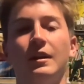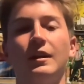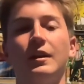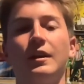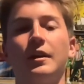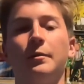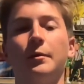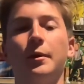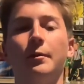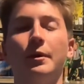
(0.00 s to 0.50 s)

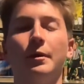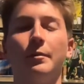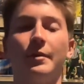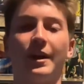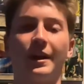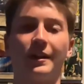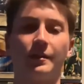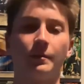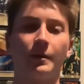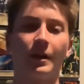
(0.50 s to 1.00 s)
commitment in
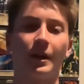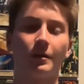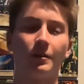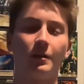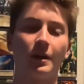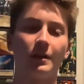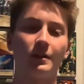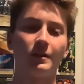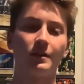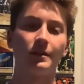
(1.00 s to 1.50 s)
back-to-back
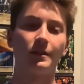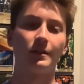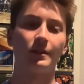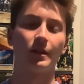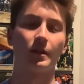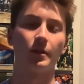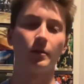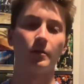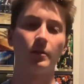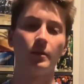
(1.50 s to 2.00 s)
classes.
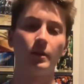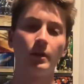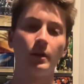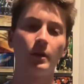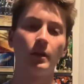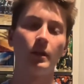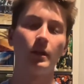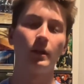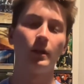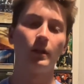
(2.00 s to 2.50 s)
So
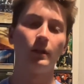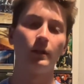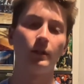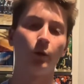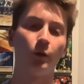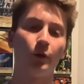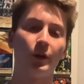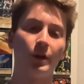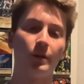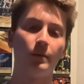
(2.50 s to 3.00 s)

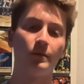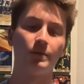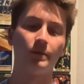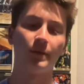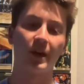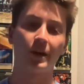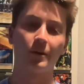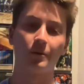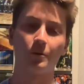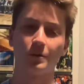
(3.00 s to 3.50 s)
Notre Dame's
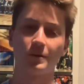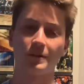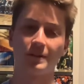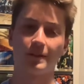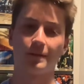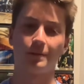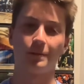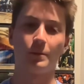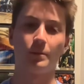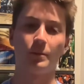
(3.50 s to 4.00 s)
backcourt is
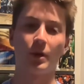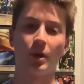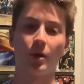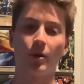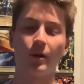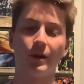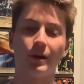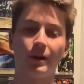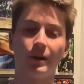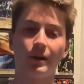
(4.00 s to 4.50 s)
going to be
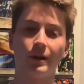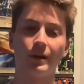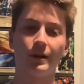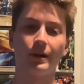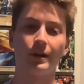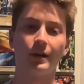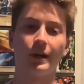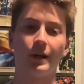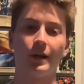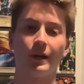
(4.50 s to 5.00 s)
barren.
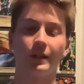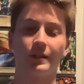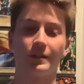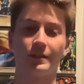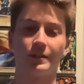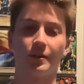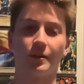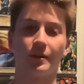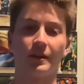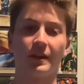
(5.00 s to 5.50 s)
at the
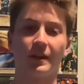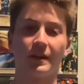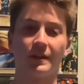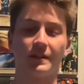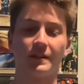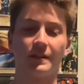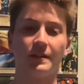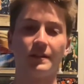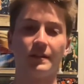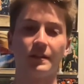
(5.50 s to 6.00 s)
start of next
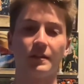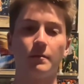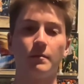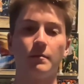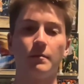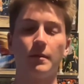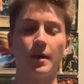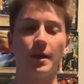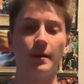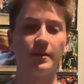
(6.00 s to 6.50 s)
season.
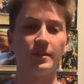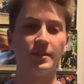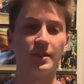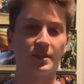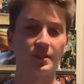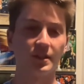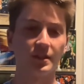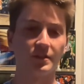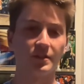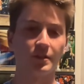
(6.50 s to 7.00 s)
Maybe
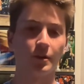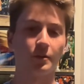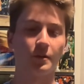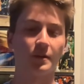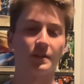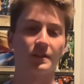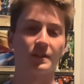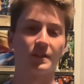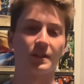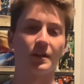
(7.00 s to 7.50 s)
JJ
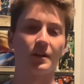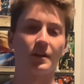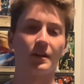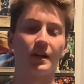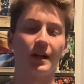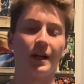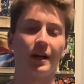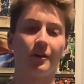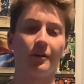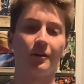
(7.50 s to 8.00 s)
Starling's there.
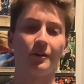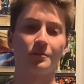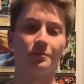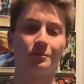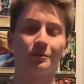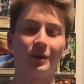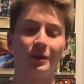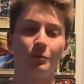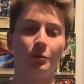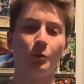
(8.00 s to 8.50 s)
Alex
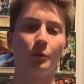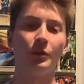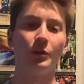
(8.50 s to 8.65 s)
Wade will be